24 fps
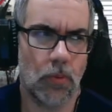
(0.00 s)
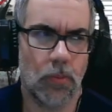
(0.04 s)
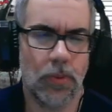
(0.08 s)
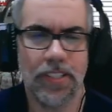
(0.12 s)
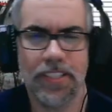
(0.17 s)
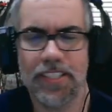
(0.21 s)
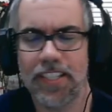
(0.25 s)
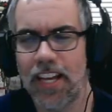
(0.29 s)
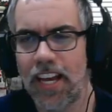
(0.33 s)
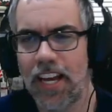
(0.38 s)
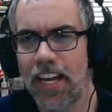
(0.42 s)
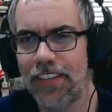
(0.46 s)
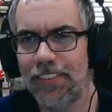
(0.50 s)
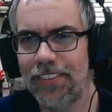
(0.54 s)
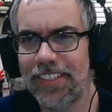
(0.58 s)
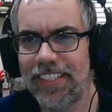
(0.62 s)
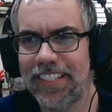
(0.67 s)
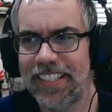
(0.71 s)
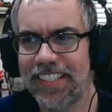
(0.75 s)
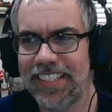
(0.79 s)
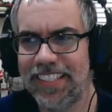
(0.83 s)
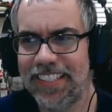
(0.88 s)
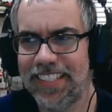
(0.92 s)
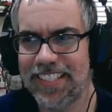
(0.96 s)
ones, the
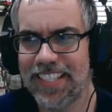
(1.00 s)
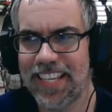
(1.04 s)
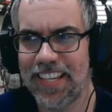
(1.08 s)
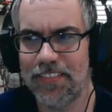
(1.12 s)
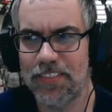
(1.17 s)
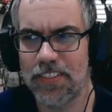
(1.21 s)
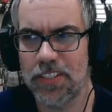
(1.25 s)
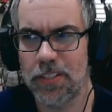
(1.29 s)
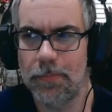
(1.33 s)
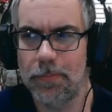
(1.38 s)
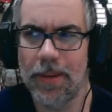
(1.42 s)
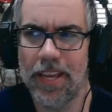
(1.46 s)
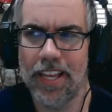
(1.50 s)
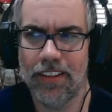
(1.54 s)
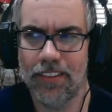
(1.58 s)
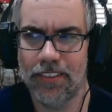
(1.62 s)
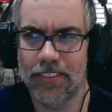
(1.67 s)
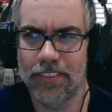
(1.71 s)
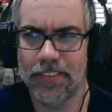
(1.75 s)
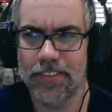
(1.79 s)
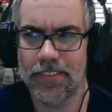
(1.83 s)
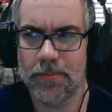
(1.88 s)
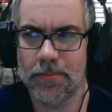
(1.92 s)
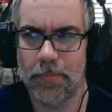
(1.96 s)
Hierodeacon does have
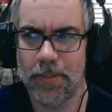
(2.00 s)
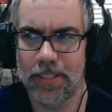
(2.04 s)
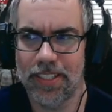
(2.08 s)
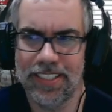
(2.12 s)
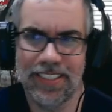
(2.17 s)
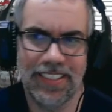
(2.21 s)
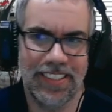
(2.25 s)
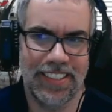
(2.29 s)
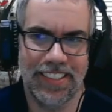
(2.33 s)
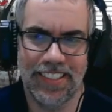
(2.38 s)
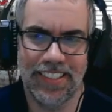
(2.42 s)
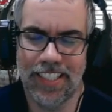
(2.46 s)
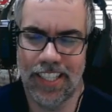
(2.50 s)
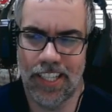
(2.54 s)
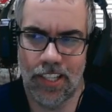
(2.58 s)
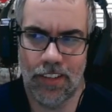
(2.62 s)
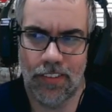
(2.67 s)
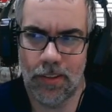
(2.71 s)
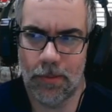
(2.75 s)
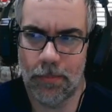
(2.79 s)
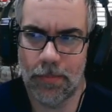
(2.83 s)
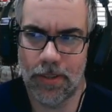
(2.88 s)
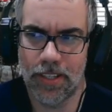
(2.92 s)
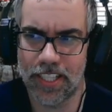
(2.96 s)
spells, but none of
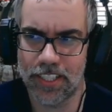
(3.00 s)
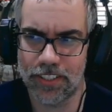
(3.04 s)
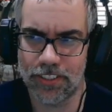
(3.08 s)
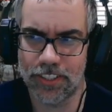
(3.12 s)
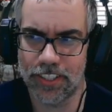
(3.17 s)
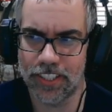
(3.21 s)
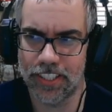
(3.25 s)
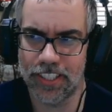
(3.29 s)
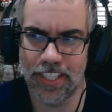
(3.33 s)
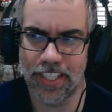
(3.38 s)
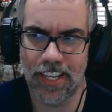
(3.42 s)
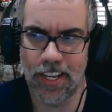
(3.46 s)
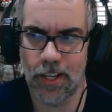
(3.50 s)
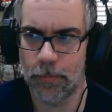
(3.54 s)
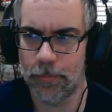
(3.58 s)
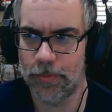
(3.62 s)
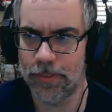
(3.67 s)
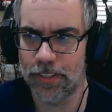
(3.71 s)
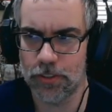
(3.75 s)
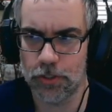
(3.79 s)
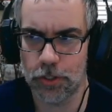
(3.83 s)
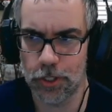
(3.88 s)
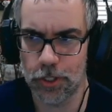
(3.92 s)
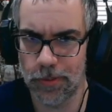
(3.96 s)
them are actually going to help
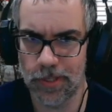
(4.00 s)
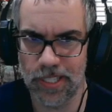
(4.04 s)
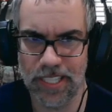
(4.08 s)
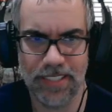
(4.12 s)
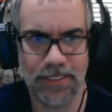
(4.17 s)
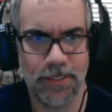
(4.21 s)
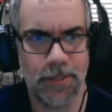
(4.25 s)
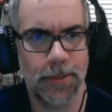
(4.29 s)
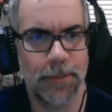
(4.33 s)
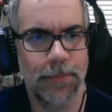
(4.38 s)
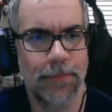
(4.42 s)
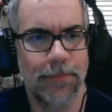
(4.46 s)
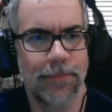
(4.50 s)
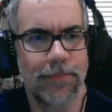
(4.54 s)
this unit.